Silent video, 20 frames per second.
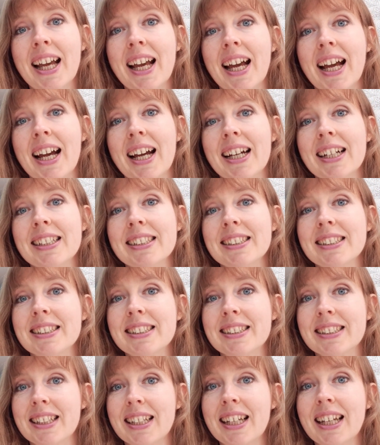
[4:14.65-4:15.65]

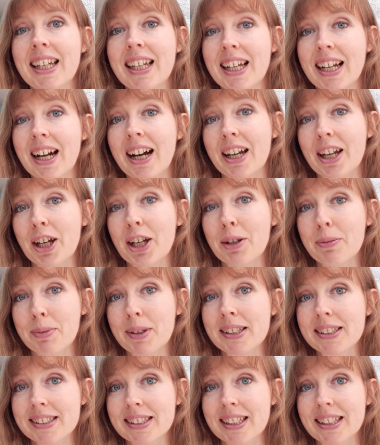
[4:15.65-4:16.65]
And I hope
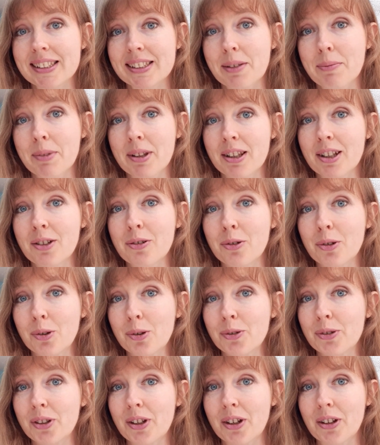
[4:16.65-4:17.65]
it's something that you're
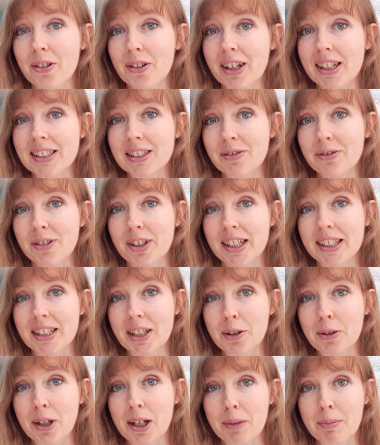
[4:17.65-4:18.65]
also going to find
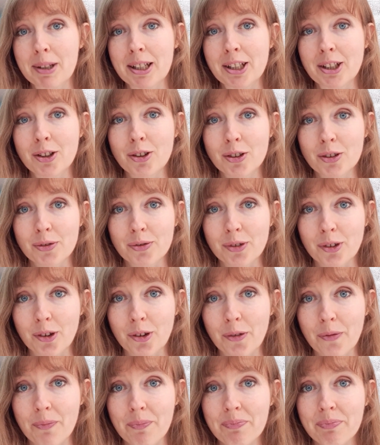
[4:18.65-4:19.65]
incredibly
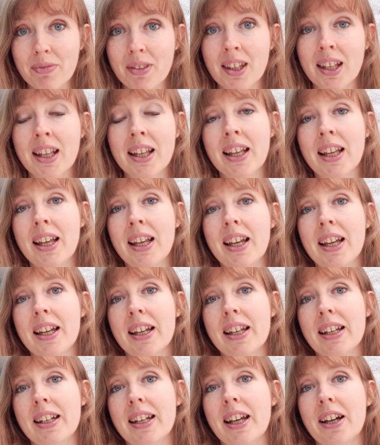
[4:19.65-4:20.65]
useful.
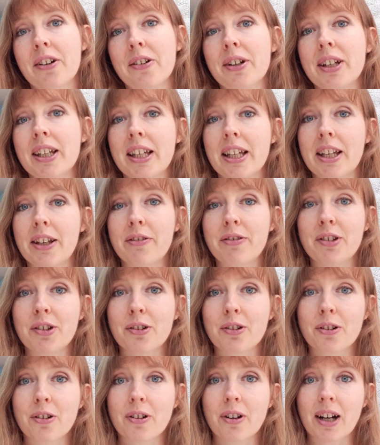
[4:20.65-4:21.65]
Now, if
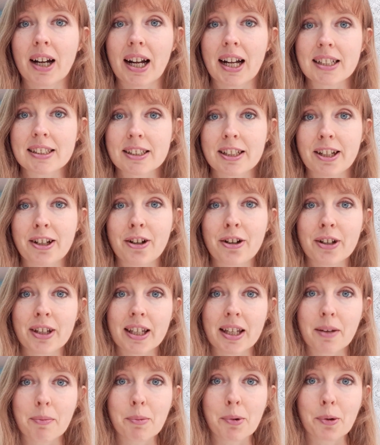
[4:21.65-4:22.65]
you're actually
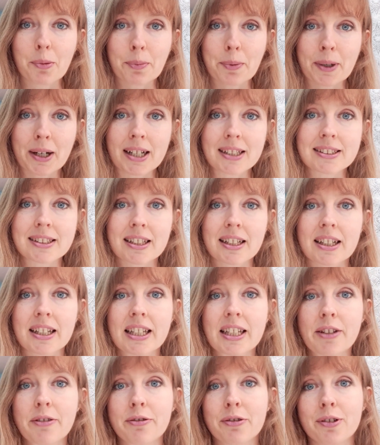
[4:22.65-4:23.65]
looking more
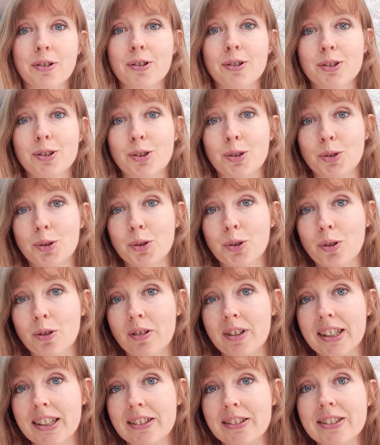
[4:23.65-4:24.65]
practically for
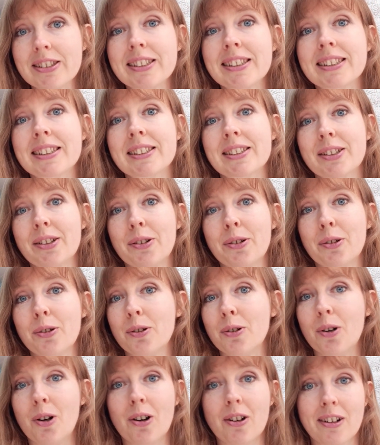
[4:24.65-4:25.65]
tutorials
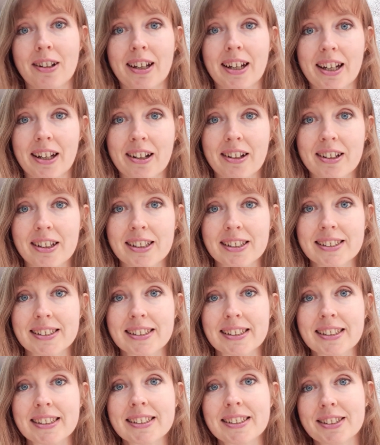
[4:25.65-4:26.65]
or online
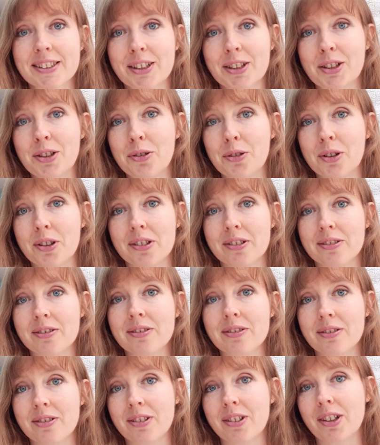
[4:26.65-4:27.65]
classes so you
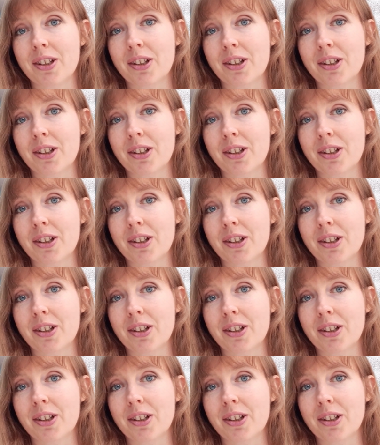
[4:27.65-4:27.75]
can,